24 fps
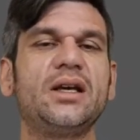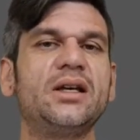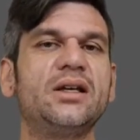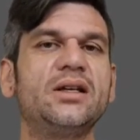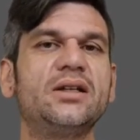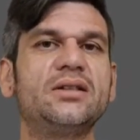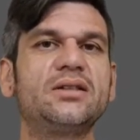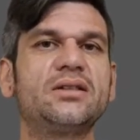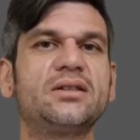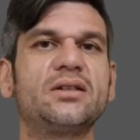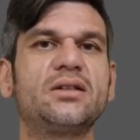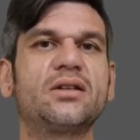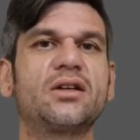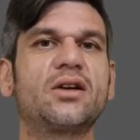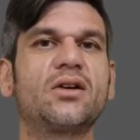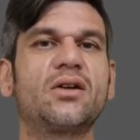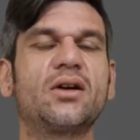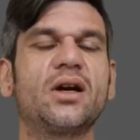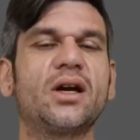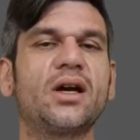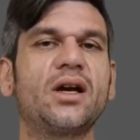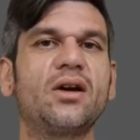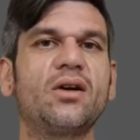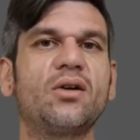isn't going
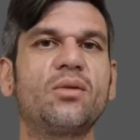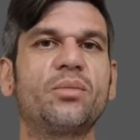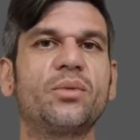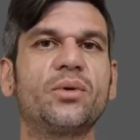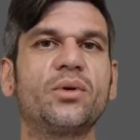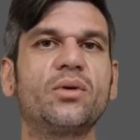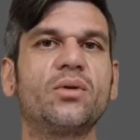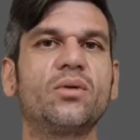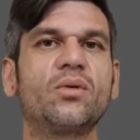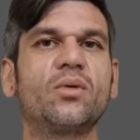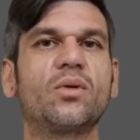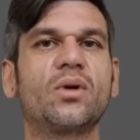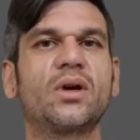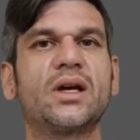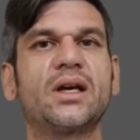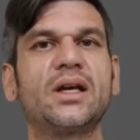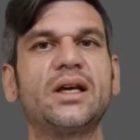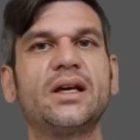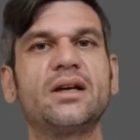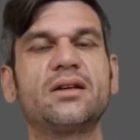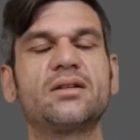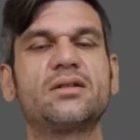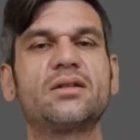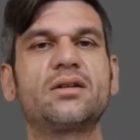to help you
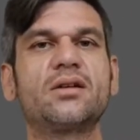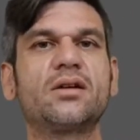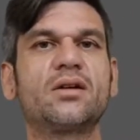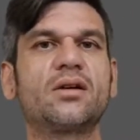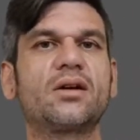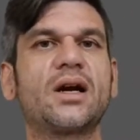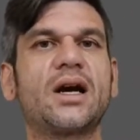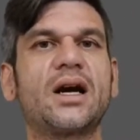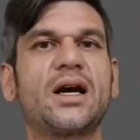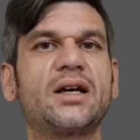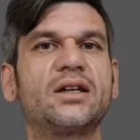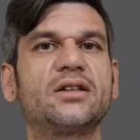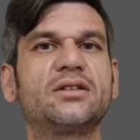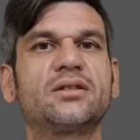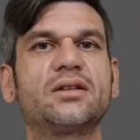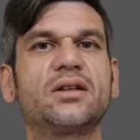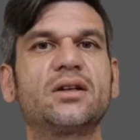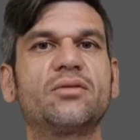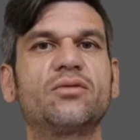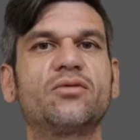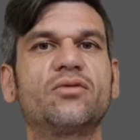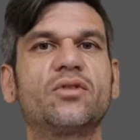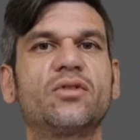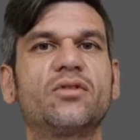get to your highest
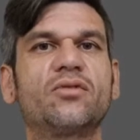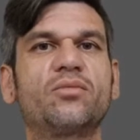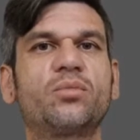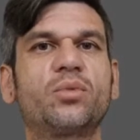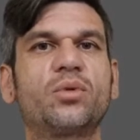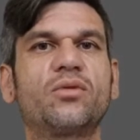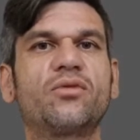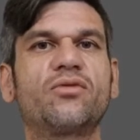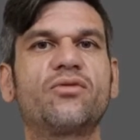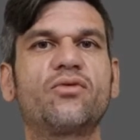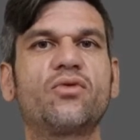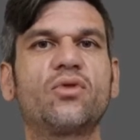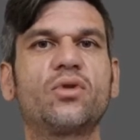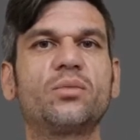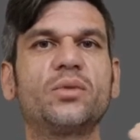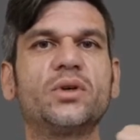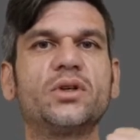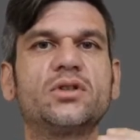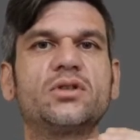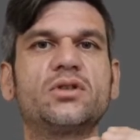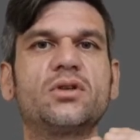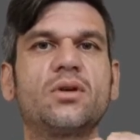level of performance.